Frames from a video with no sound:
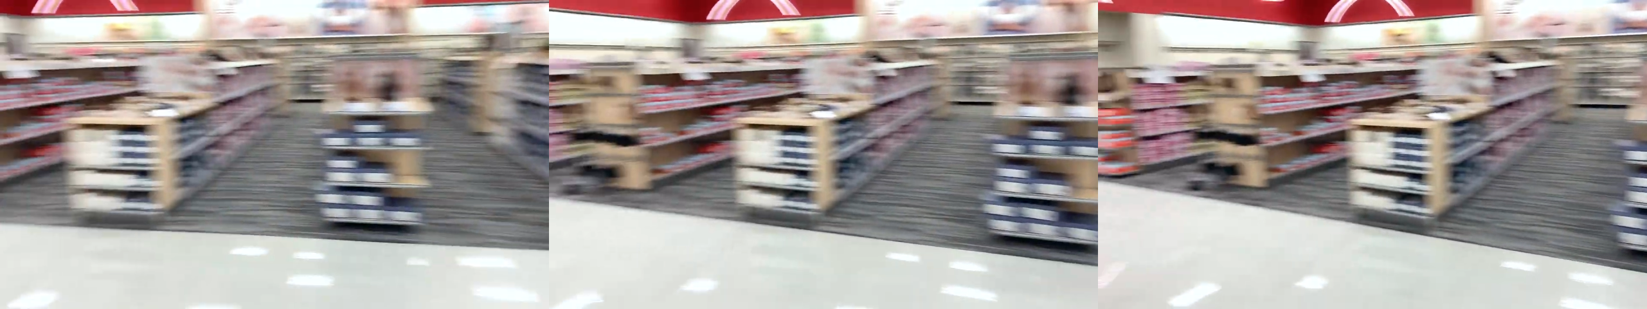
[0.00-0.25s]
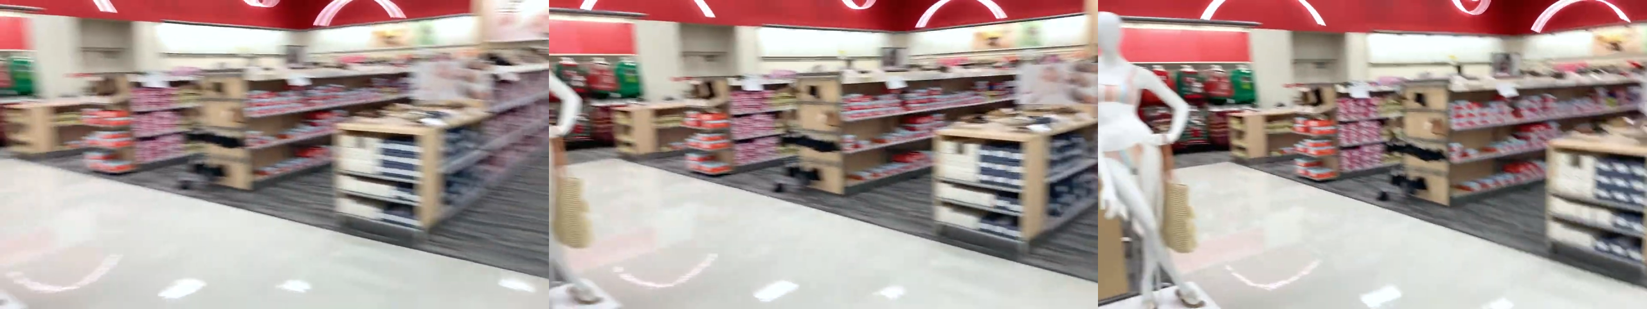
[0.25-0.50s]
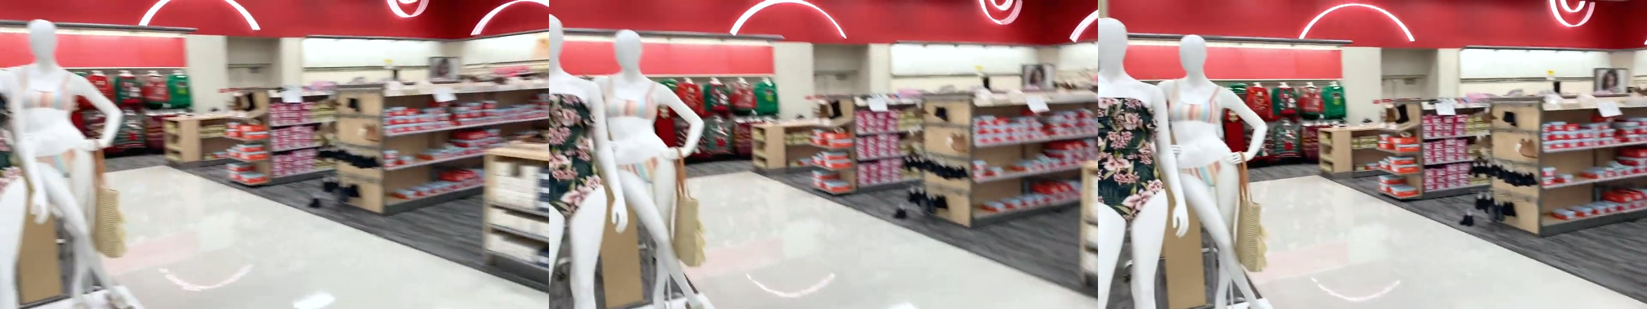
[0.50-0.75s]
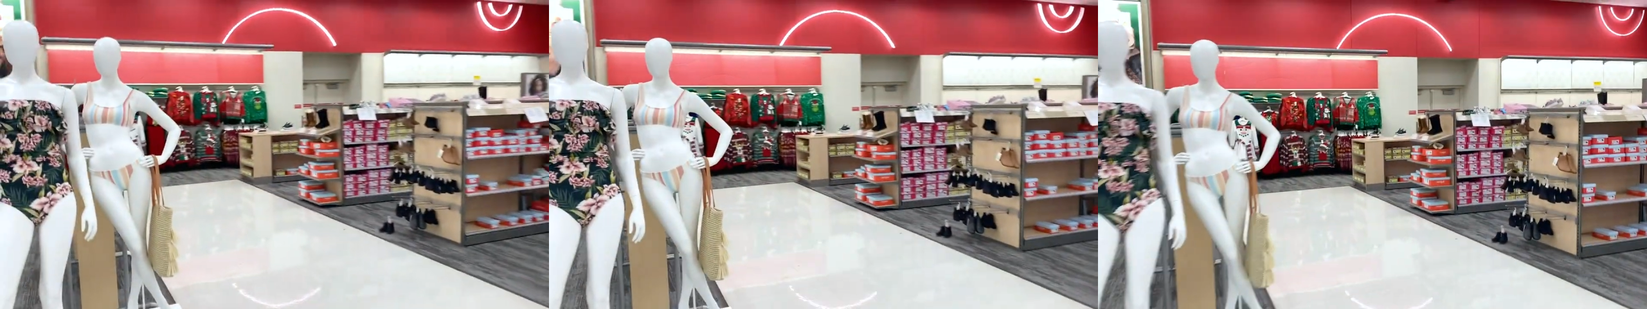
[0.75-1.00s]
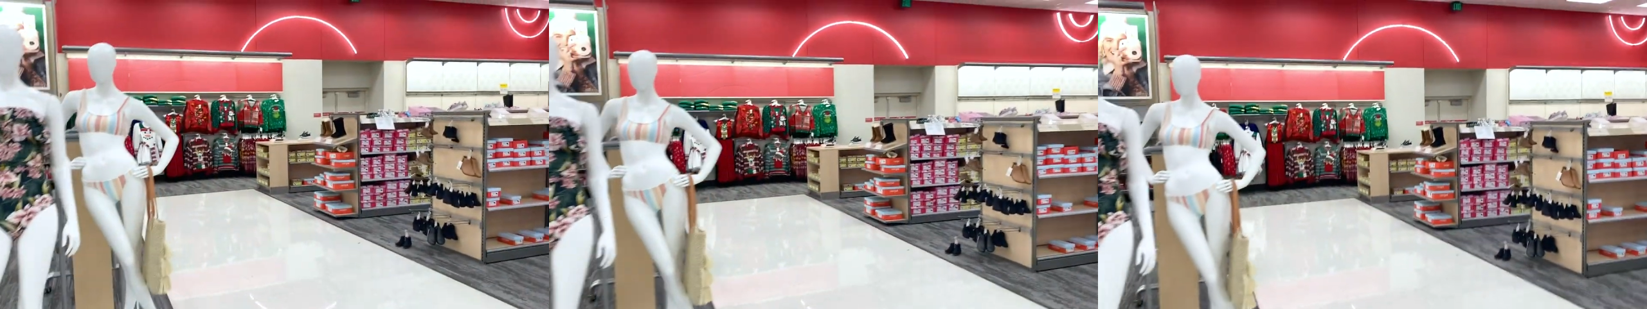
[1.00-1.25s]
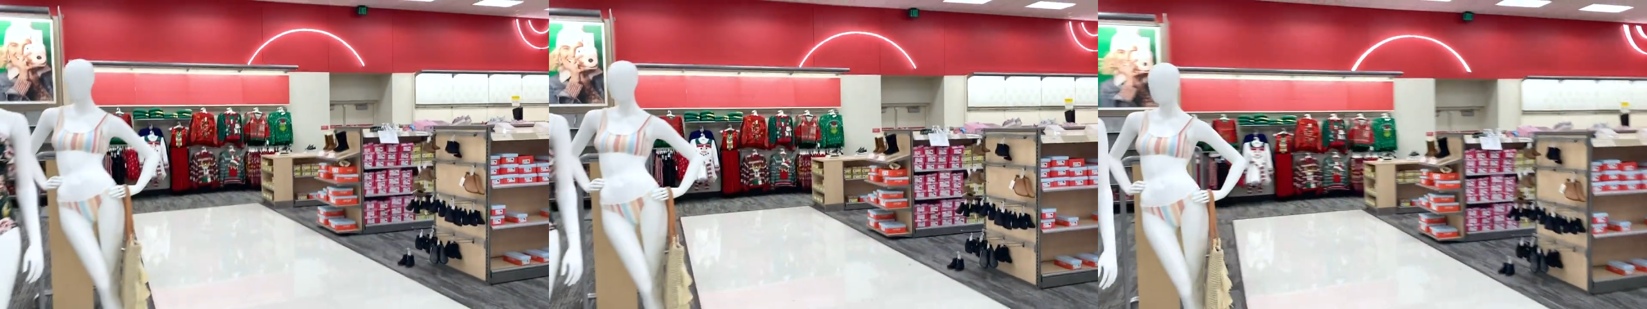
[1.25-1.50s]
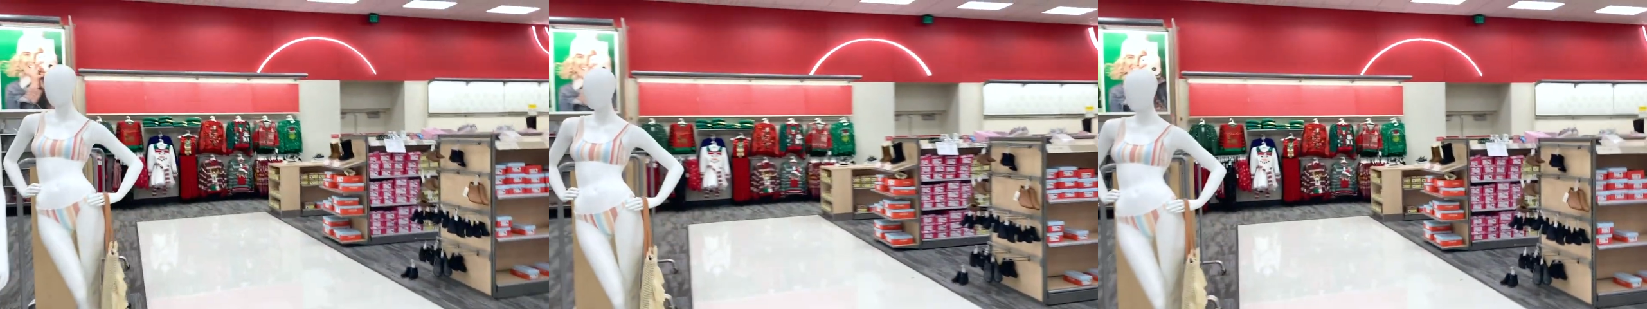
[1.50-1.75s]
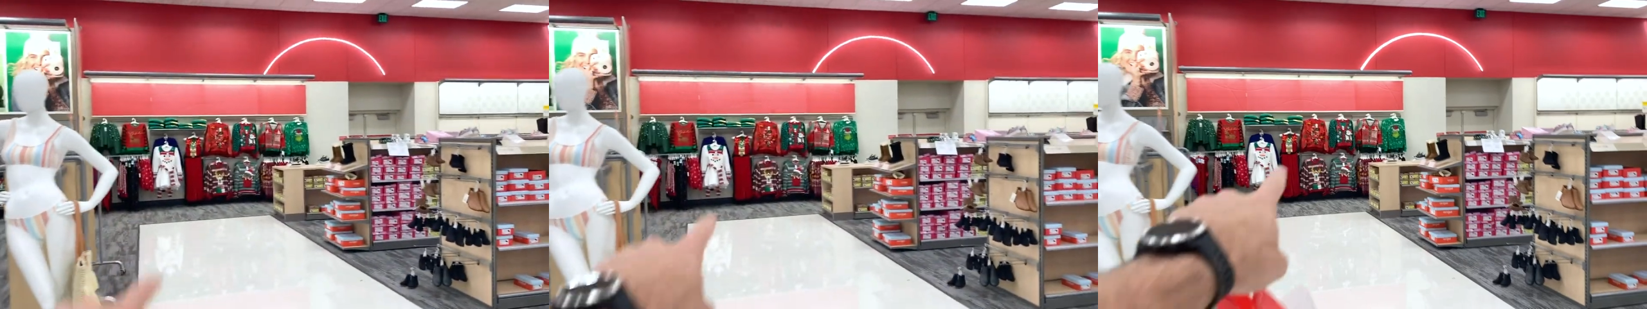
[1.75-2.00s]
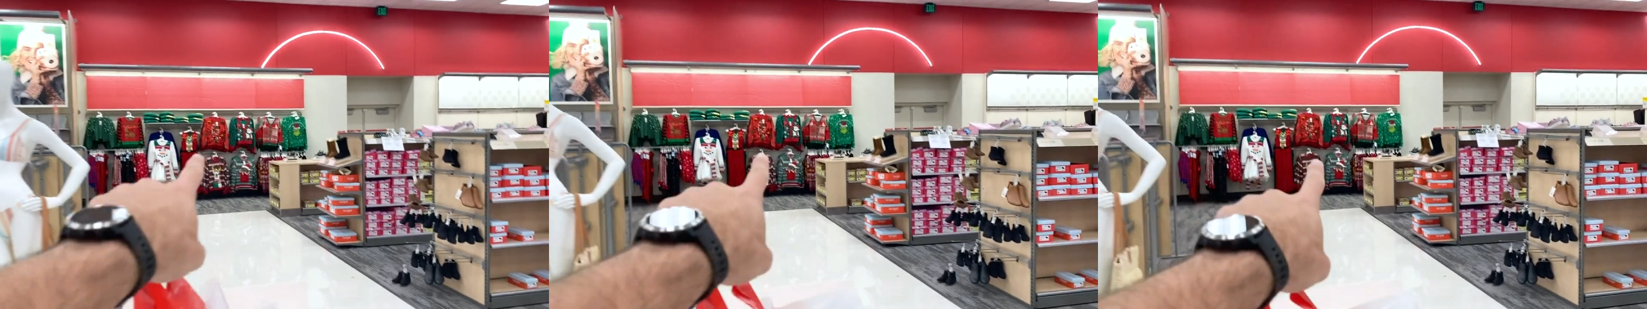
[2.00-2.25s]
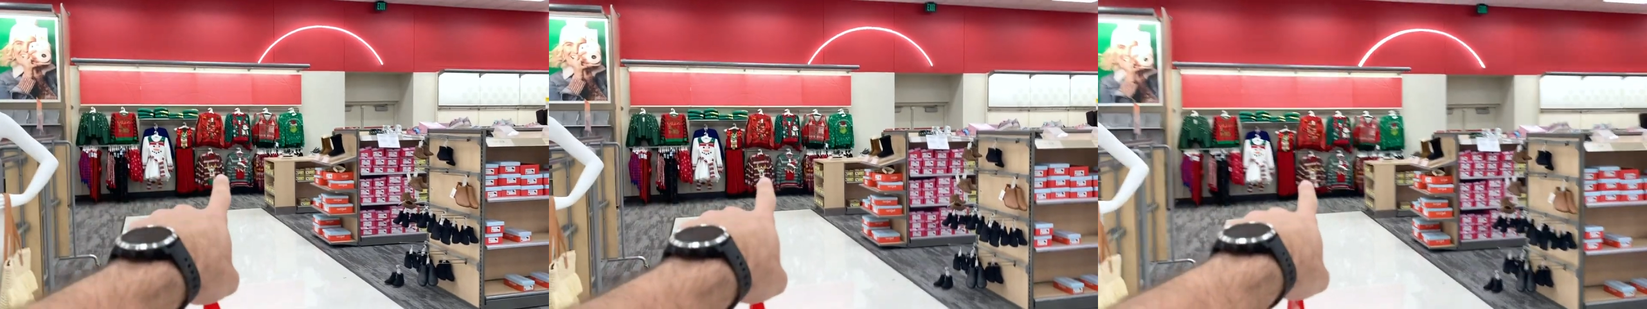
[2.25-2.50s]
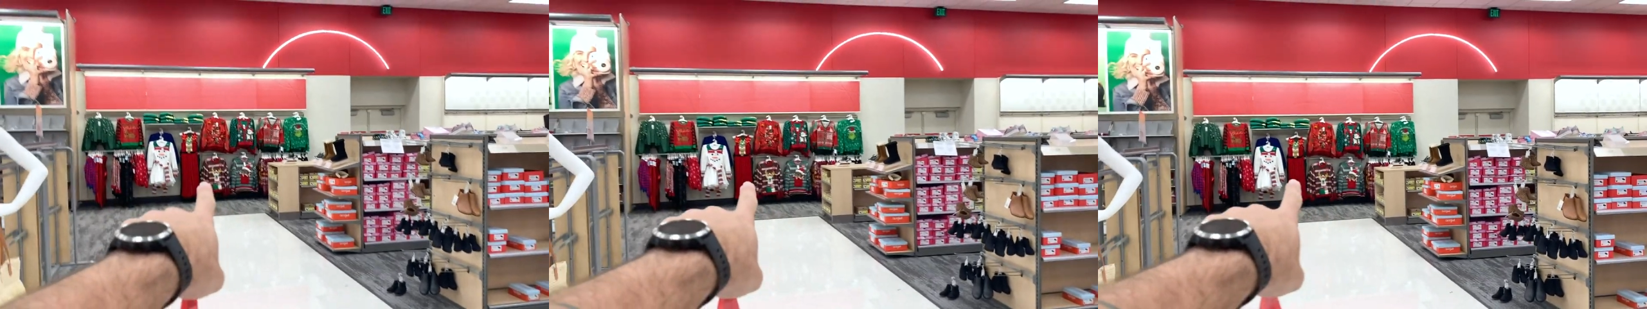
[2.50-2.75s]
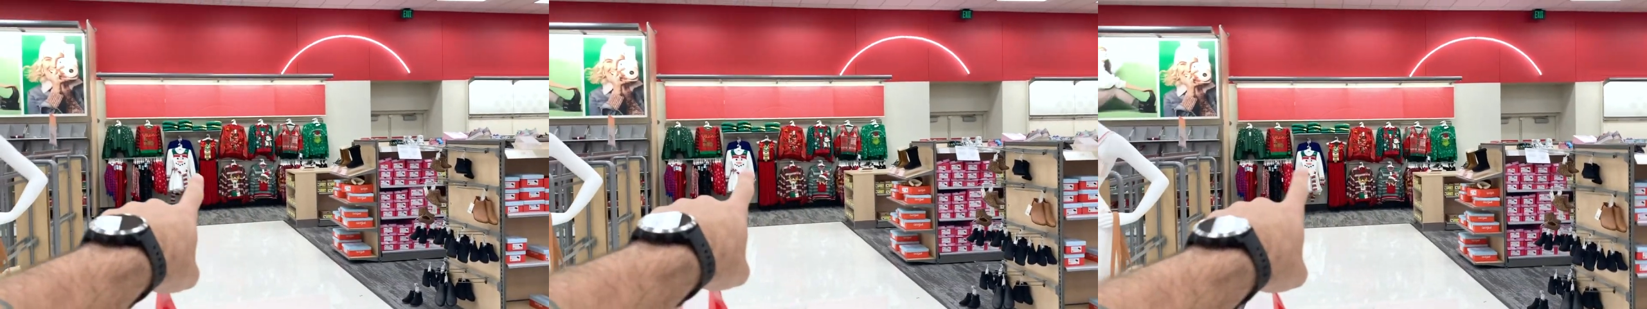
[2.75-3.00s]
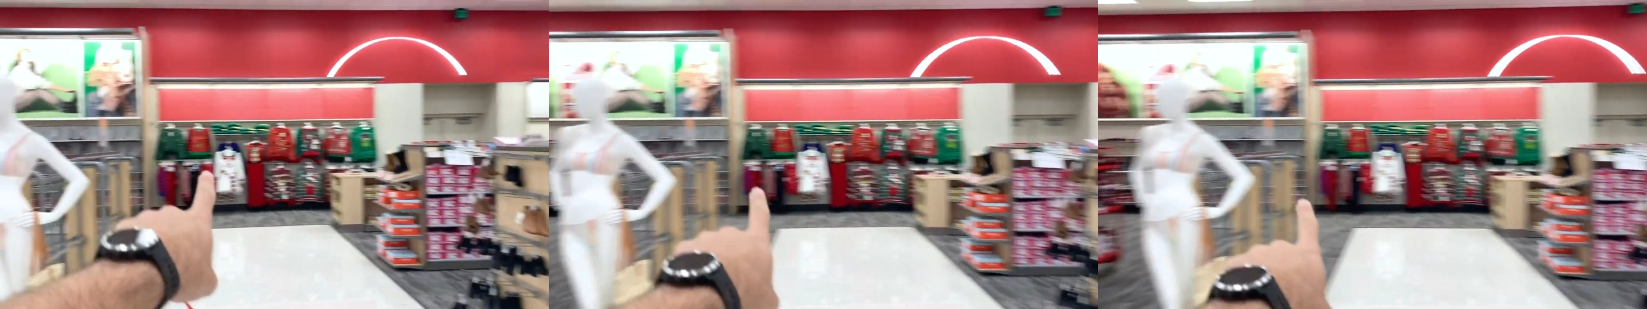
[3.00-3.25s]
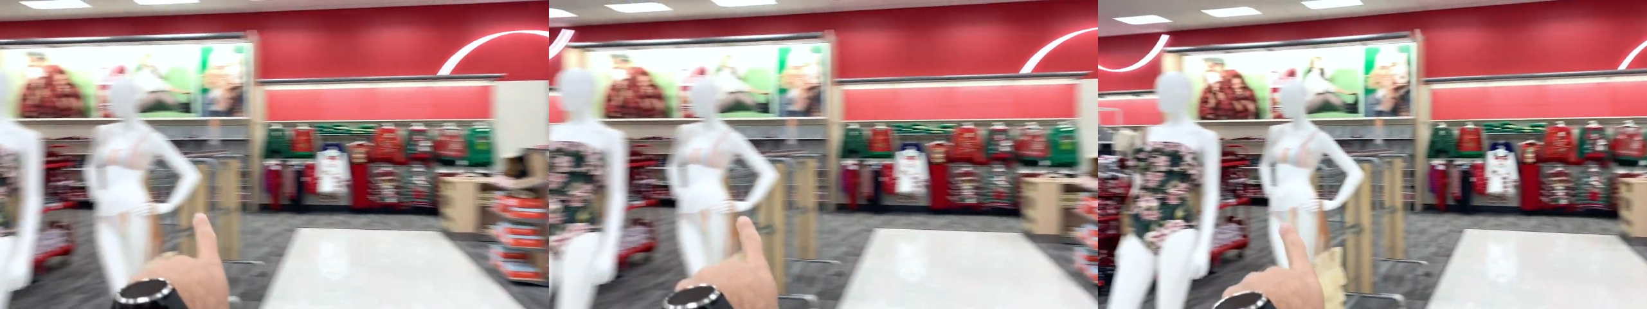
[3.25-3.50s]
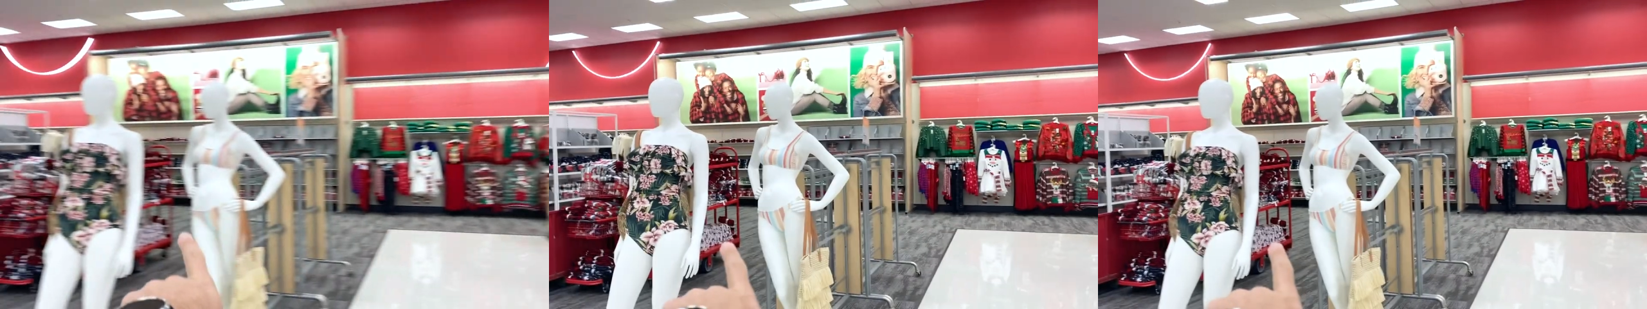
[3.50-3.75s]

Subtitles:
(no speaker visible)